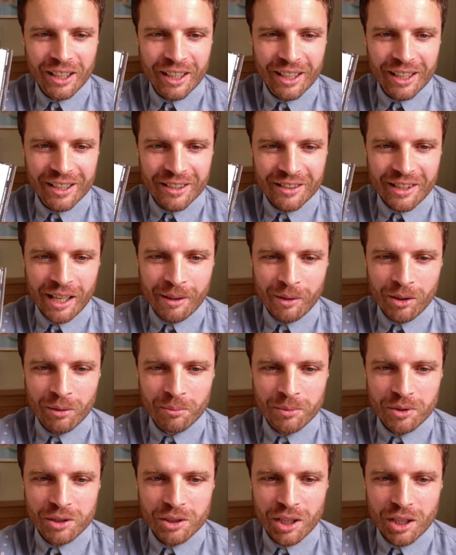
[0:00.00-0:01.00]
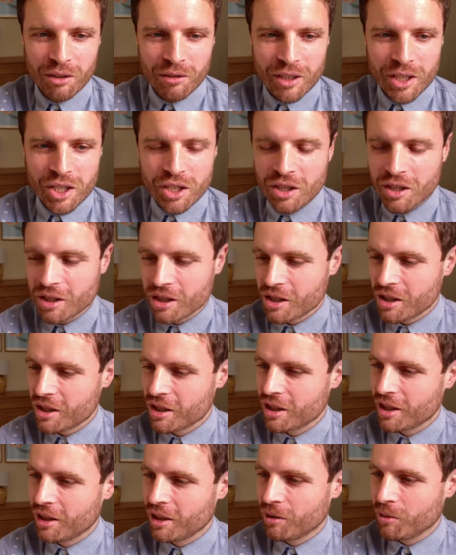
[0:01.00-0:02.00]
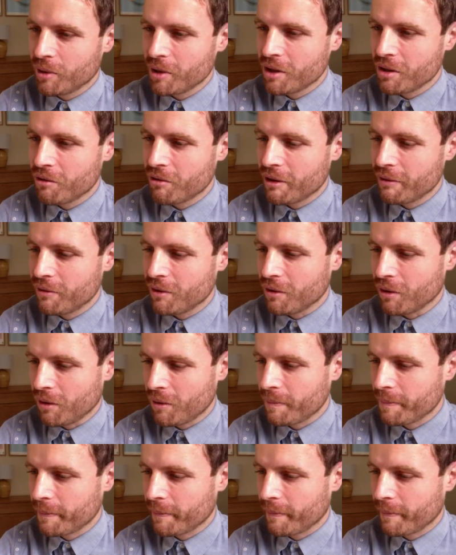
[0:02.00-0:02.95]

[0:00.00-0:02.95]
it's Capcom Generations 1, 2, 3, 4.